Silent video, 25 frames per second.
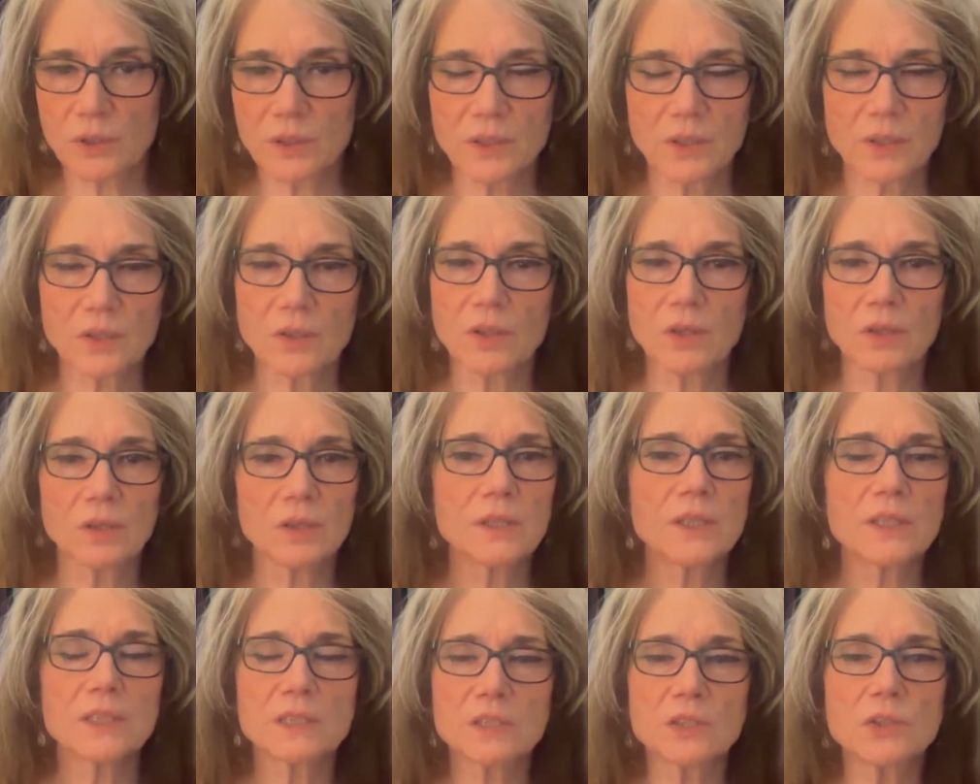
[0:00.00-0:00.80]

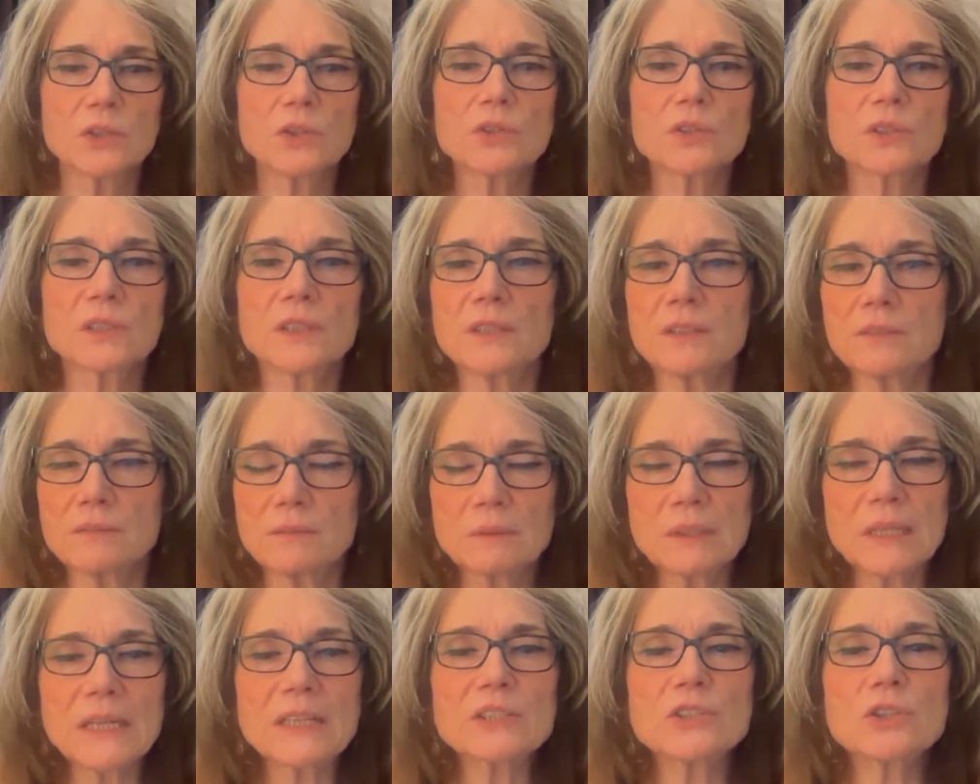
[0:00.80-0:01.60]
It's usually
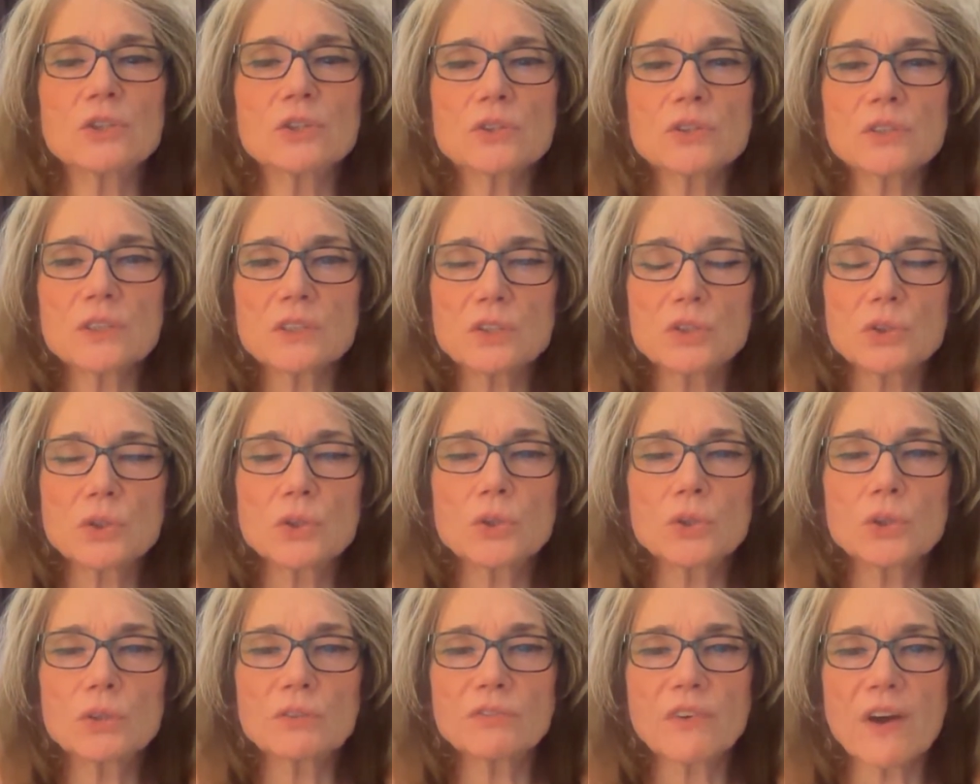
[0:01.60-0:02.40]

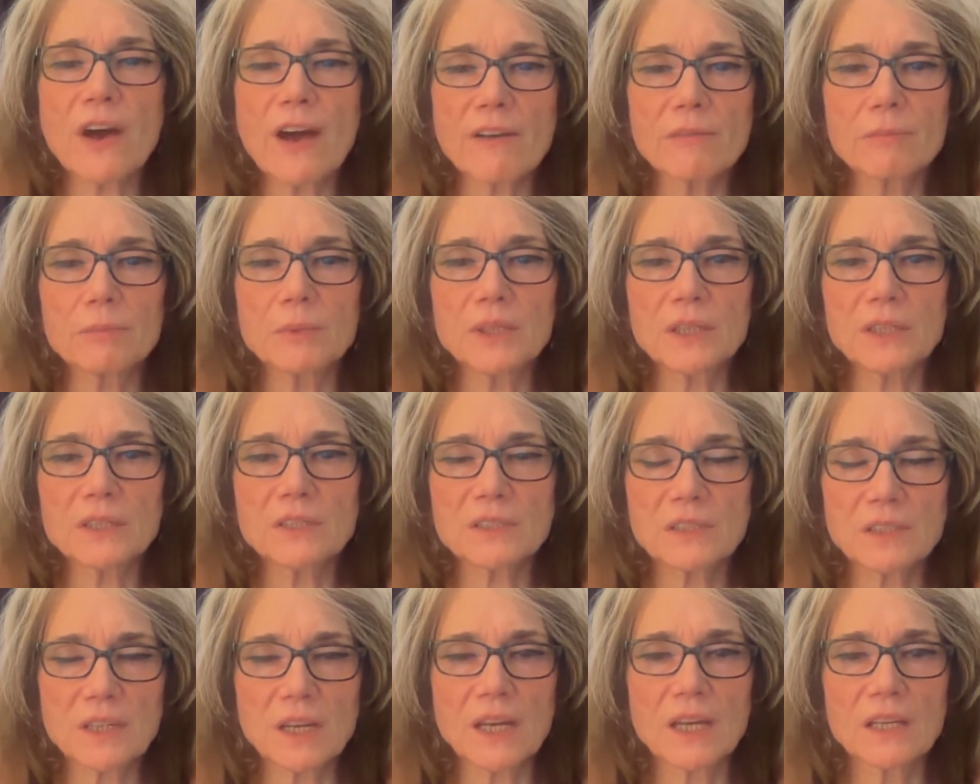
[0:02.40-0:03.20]
2 to 5 minutes
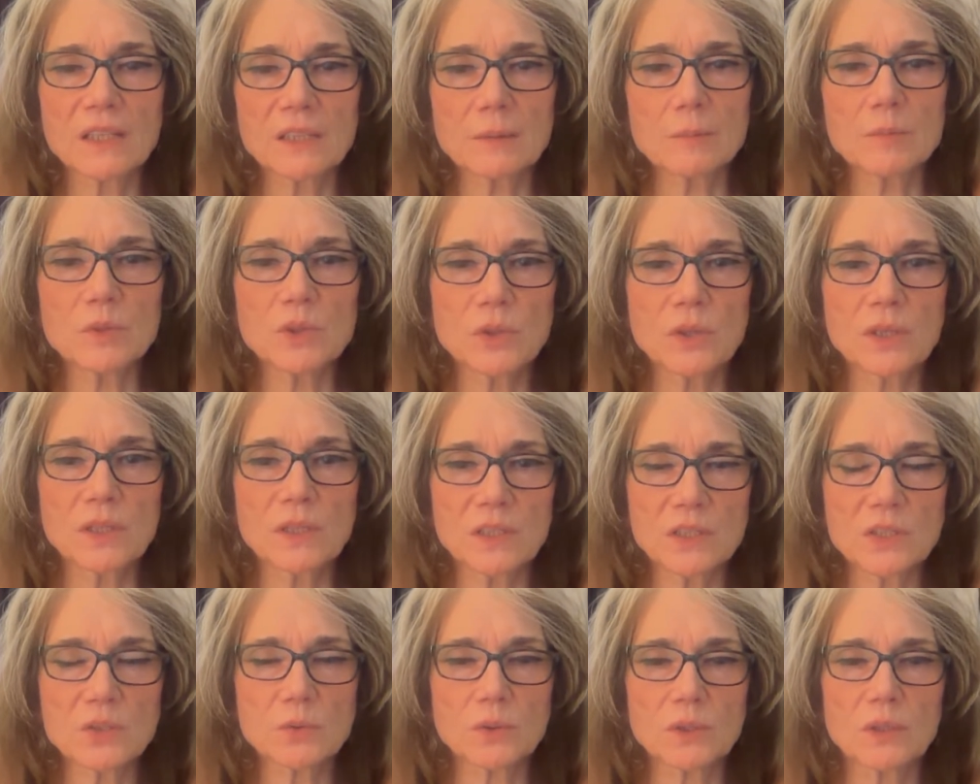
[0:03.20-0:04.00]
that I end up doing
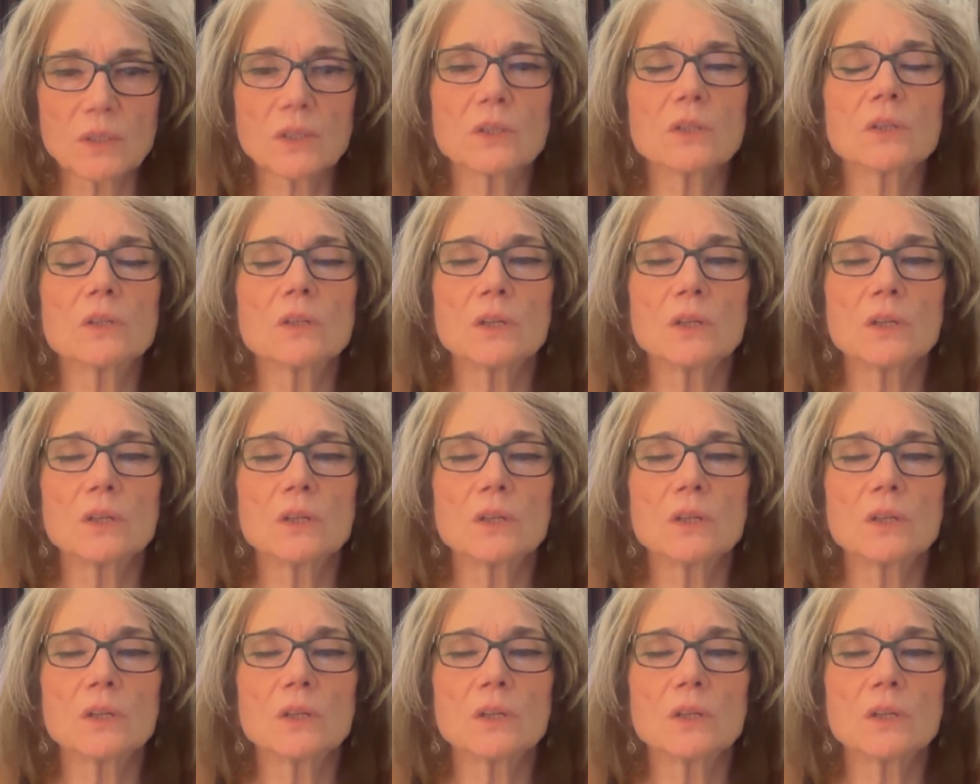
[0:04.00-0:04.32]
this one.